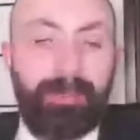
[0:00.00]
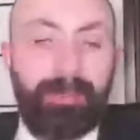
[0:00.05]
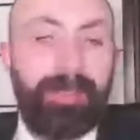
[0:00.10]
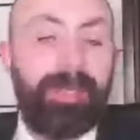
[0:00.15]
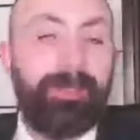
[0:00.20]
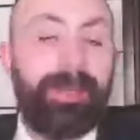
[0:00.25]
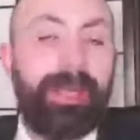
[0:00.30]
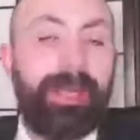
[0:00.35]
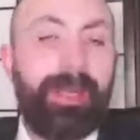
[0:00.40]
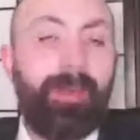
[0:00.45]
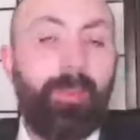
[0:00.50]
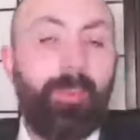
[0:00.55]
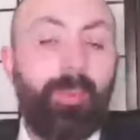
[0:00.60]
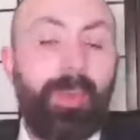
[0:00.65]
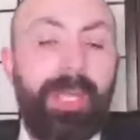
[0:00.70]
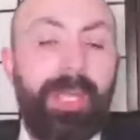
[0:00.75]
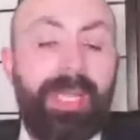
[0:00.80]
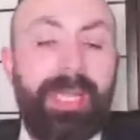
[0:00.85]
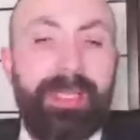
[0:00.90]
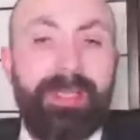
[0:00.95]
bit about
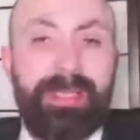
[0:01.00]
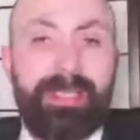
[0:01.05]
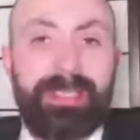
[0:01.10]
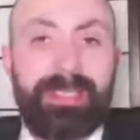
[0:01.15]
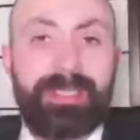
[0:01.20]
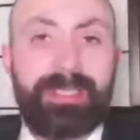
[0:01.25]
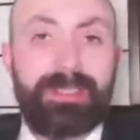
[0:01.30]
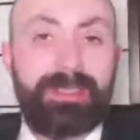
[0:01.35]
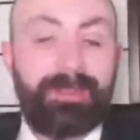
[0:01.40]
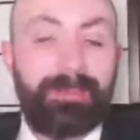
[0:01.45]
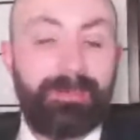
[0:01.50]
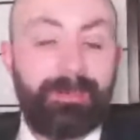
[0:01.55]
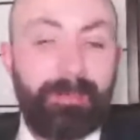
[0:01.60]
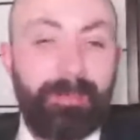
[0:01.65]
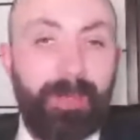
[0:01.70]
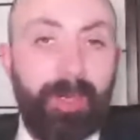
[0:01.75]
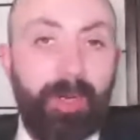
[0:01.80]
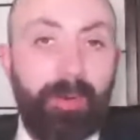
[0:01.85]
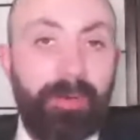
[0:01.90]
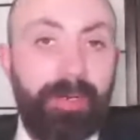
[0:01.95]
where this
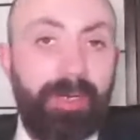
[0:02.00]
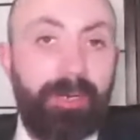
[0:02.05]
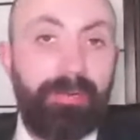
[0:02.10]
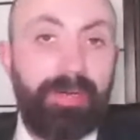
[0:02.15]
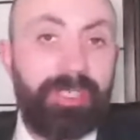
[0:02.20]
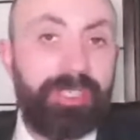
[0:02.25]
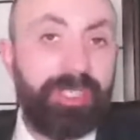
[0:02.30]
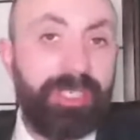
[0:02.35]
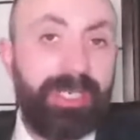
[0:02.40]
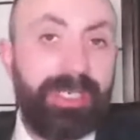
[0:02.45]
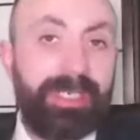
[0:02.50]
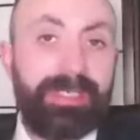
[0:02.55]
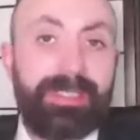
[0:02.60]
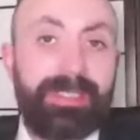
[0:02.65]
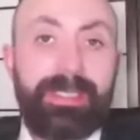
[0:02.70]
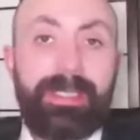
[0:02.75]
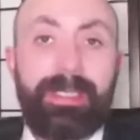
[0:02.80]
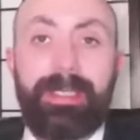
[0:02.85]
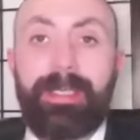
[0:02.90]
originates.